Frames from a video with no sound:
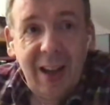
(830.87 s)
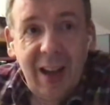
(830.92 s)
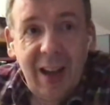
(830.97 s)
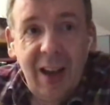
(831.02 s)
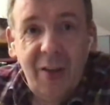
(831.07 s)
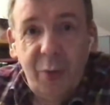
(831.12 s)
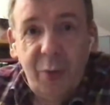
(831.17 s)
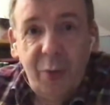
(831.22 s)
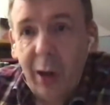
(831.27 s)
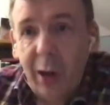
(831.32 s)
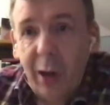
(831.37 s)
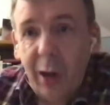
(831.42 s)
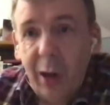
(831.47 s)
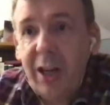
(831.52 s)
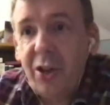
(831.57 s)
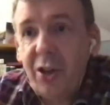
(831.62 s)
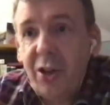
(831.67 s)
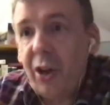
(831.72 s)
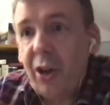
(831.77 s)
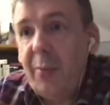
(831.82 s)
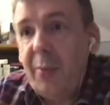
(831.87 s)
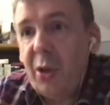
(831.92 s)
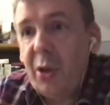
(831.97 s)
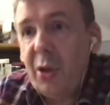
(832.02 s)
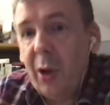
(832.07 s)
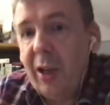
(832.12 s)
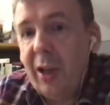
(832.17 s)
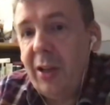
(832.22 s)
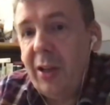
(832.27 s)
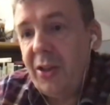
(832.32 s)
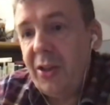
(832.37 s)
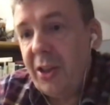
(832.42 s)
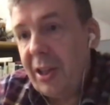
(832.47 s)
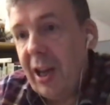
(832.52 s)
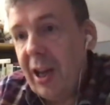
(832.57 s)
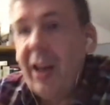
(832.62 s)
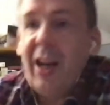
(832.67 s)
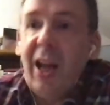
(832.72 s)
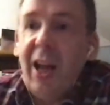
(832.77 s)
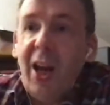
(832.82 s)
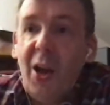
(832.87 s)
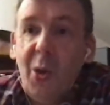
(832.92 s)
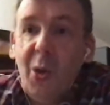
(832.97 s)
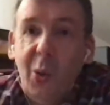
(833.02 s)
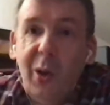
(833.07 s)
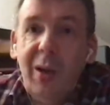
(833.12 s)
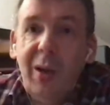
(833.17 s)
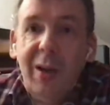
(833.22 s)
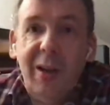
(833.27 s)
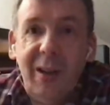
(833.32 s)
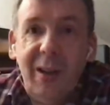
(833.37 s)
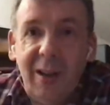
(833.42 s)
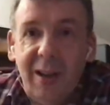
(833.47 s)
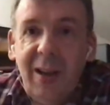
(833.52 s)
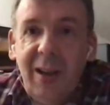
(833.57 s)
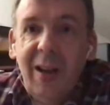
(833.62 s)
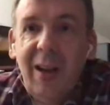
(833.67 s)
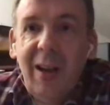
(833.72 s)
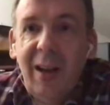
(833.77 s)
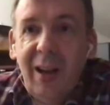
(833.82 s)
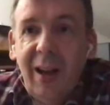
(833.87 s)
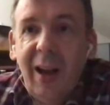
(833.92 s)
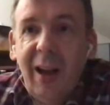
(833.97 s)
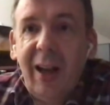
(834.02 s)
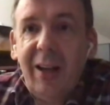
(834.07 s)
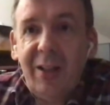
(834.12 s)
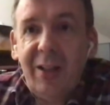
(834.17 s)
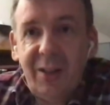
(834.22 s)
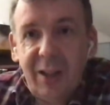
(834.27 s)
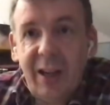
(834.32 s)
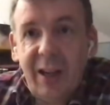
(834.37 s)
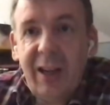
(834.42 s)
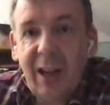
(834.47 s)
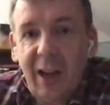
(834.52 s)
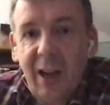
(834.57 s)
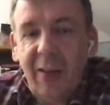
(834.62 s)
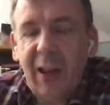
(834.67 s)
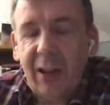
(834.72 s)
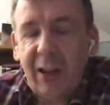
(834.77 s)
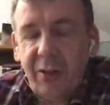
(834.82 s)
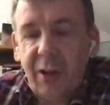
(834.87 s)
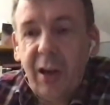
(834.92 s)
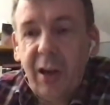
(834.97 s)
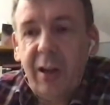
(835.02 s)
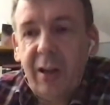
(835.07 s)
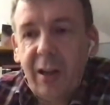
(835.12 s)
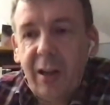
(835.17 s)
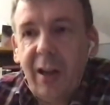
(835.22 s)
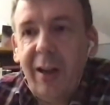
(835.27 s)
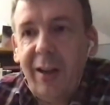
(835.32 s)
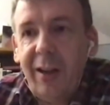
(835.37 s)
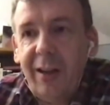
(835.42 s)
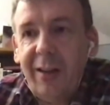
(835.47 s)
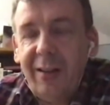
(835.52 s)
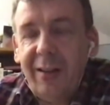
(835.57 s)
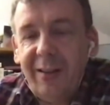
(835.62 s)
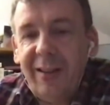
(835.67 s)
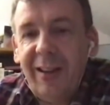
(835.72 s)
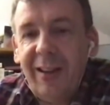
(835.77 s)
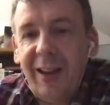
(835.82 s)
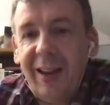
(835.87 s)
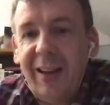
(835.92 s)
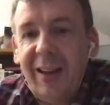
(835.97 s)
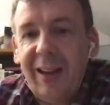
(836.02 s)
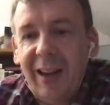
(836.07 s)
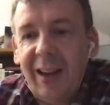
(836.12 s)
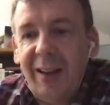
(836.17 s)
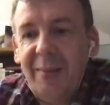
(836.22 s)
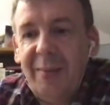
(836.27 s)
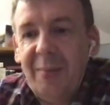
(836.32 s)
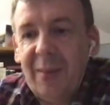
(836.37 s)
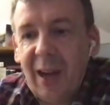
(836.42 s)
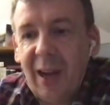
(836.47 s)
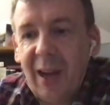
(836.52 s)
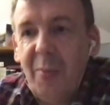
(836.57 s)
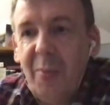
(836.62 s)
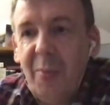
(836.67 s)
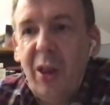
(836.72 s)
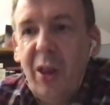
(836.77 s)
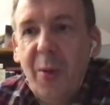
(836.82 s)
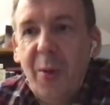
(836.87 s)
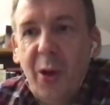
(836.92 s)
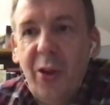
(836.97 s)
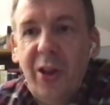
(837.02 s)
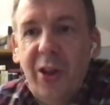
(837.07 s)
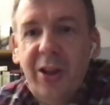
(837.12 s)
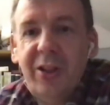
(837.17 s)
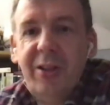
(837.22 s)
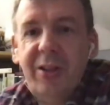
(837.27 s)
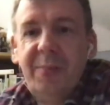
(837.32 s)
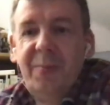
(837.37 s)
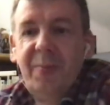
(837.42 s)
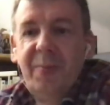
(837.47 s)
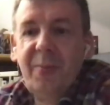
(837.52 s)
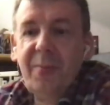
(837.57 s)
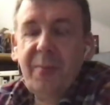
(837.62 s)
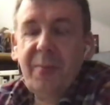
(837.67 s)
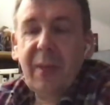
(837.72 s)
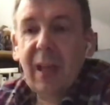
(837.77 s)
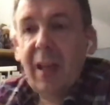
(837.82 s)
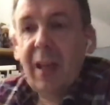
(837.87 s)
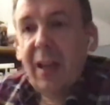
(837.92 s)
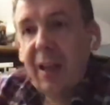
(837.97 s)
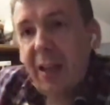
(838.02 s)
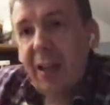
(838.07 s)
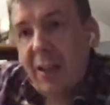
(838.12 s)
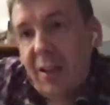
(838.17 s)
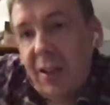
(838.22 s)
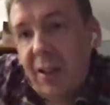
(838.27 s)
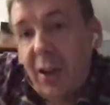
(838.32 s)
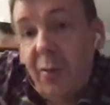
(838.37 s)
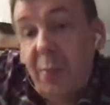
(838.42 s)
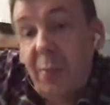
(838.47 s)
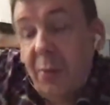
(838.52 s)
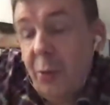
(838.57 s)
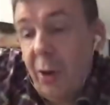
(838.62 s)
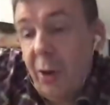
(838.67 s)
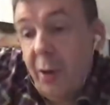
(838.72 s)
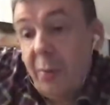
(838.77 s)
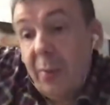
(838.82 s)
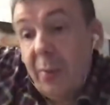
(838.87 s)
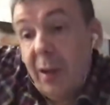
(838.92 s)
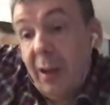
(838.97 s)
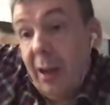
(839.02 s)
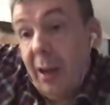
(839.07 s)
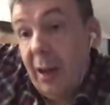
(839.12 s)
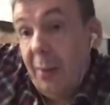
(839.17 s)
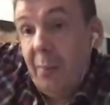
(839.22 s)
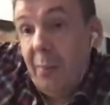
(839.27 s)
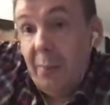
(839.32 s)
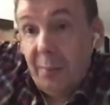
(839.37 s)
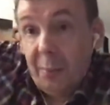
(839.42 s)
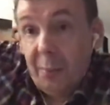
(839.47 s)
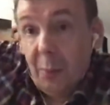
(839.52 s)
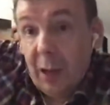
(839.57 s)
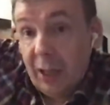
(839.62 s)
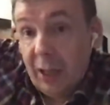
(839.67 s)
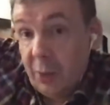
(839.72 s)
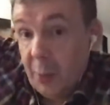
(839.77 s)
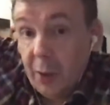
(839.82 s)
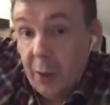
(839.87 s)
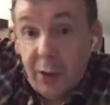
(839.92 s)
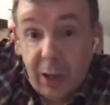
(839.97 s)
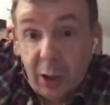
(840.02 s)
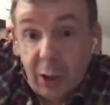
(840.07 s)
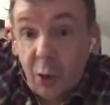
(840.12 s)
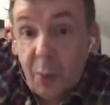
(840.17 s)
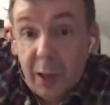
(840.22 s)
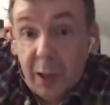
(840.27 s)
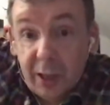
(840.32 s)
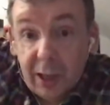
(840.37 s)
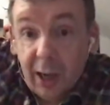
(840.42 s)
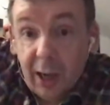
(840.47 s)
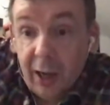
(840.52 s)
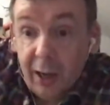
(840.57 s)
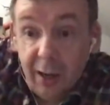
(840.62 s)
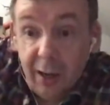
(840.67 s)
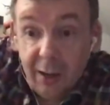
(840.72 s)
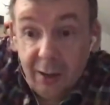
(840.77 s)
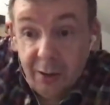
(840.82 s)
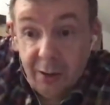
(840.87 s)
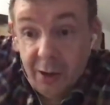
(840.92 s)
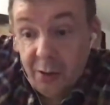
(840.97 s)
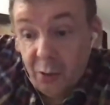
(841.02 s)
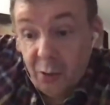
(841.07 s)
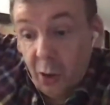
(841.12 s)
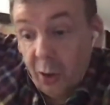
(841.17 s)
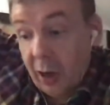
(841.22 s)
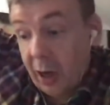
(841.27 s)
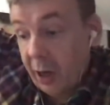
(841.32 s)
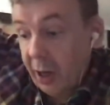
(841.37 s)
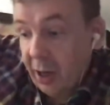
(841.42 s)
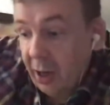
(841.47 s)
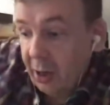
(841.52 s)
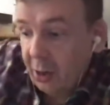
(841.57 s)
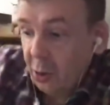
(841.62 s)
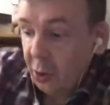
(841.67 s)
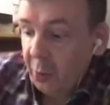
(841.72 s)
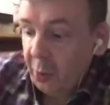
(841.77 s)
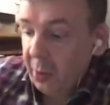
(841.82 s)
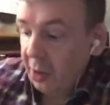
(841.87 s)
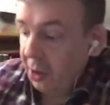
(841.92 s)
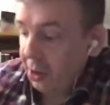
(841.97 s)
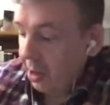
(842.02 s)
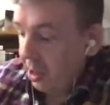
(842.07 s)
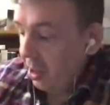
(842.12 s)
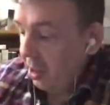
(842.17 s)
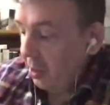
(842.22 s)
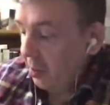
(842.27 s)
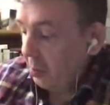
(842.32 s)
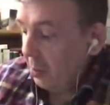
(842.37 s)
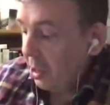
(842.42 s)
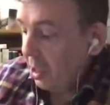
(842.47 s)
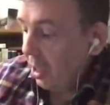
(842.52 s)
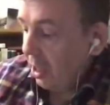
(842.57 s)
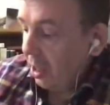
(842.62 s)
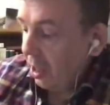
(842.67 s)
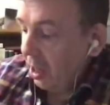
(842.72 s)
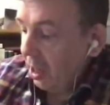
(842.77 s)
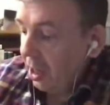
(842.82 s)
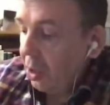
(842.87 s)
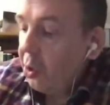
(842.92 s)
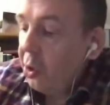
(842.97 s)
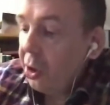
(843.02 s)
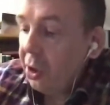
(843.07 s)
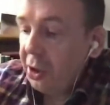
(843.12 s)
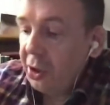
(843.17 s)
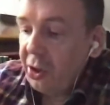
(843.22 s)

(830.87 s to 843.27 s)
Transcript: If when he describes the ones that I know, right, I'm with him on this. So, I suppose I could be entirely wrong. It could be that he's particularly good at